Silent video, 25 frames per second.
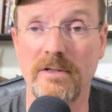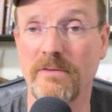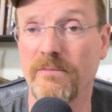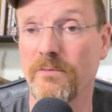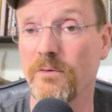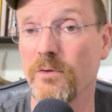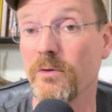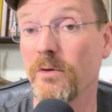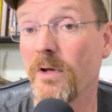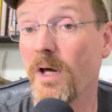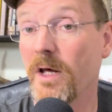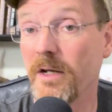If
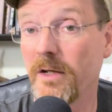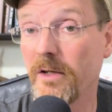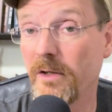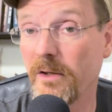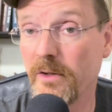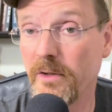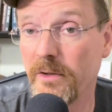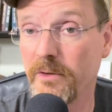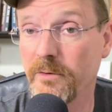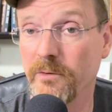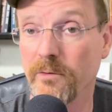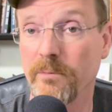you're not a
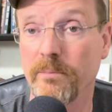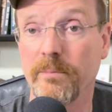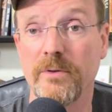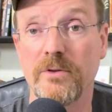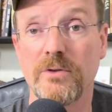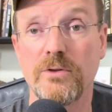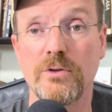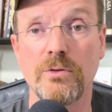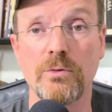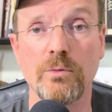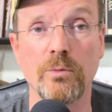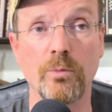hunter,
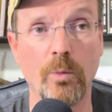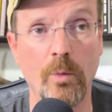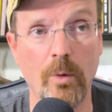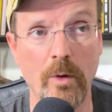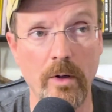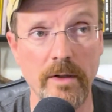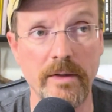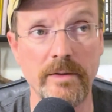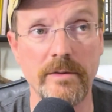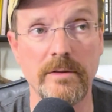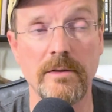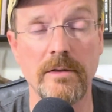but you
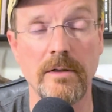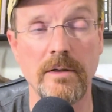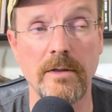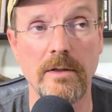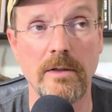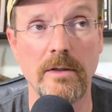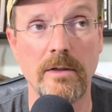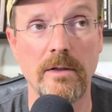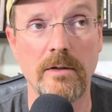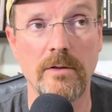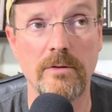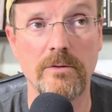want
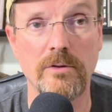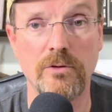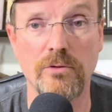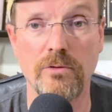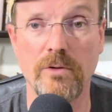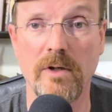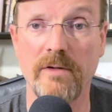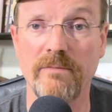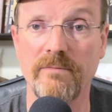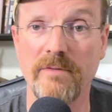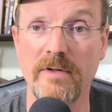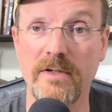to
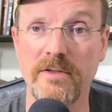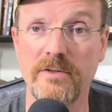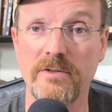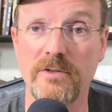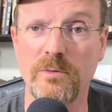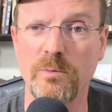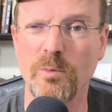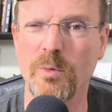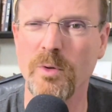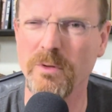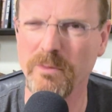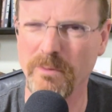try
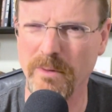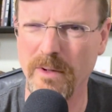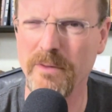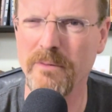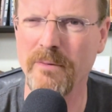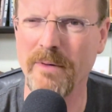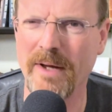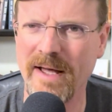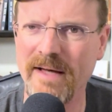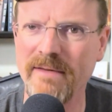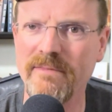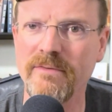venison, what are
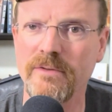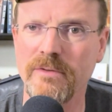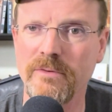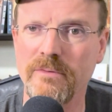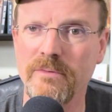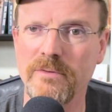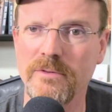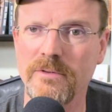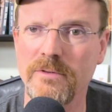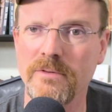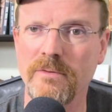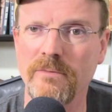other
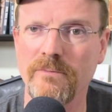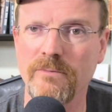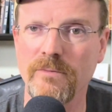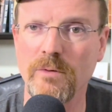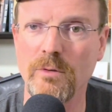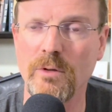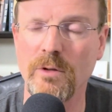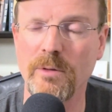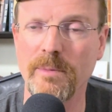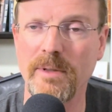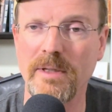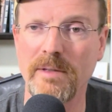avenues for
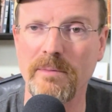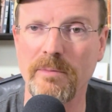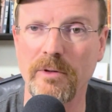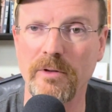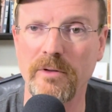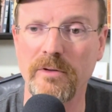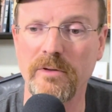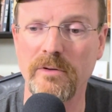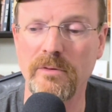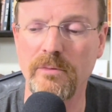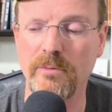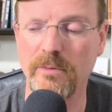you to be able
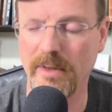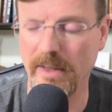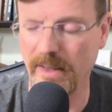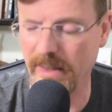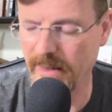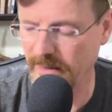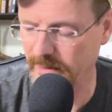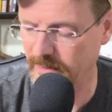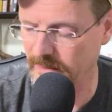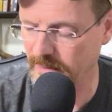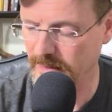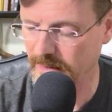to do that?